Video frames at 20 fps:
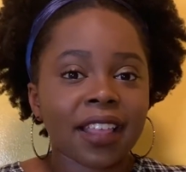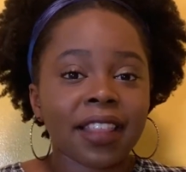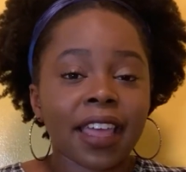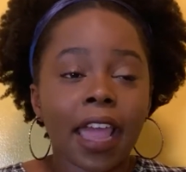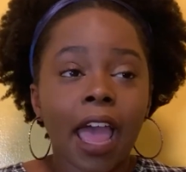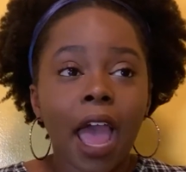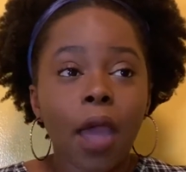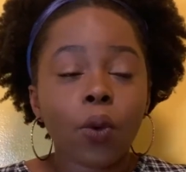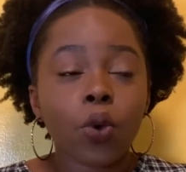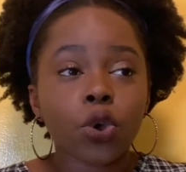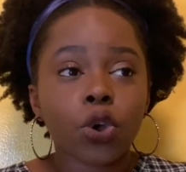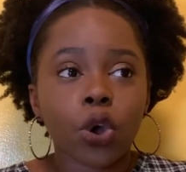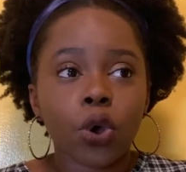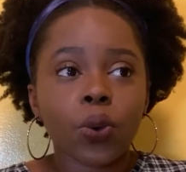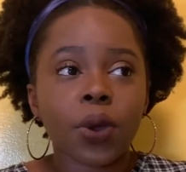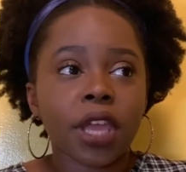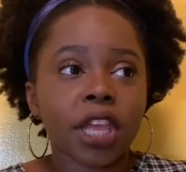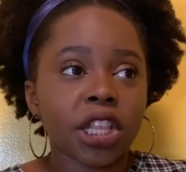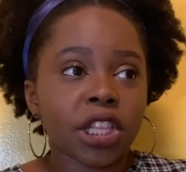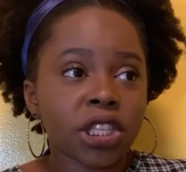Like I will go
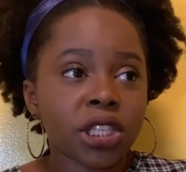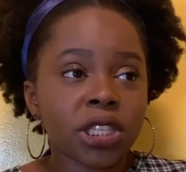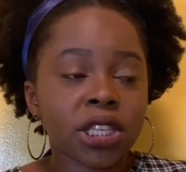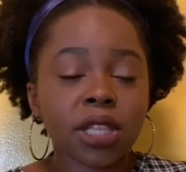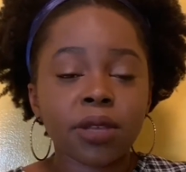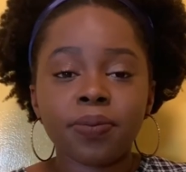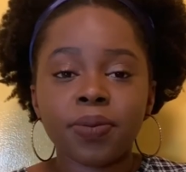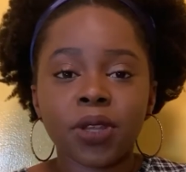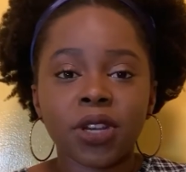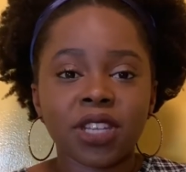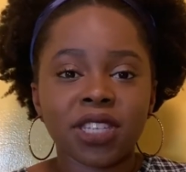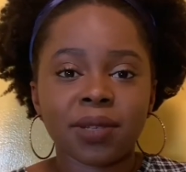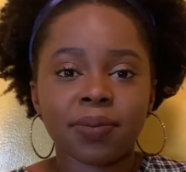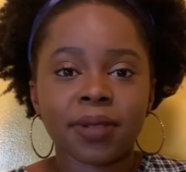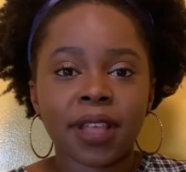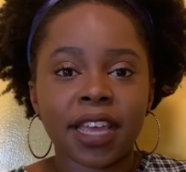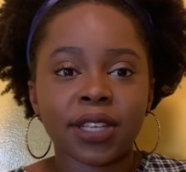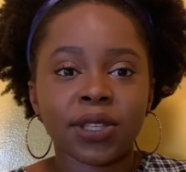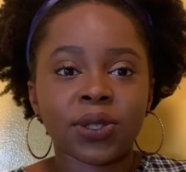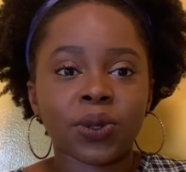into the beauty
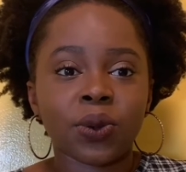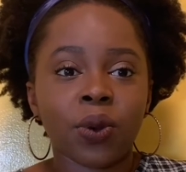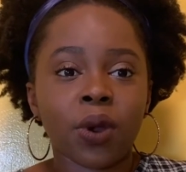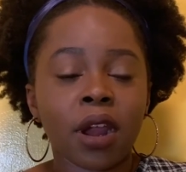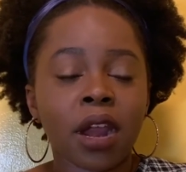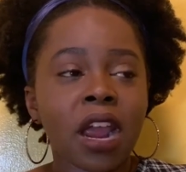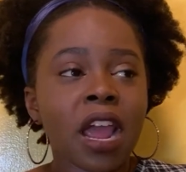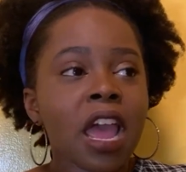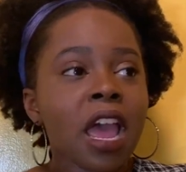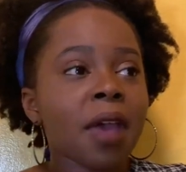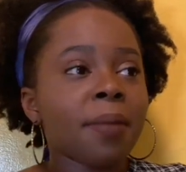supply store,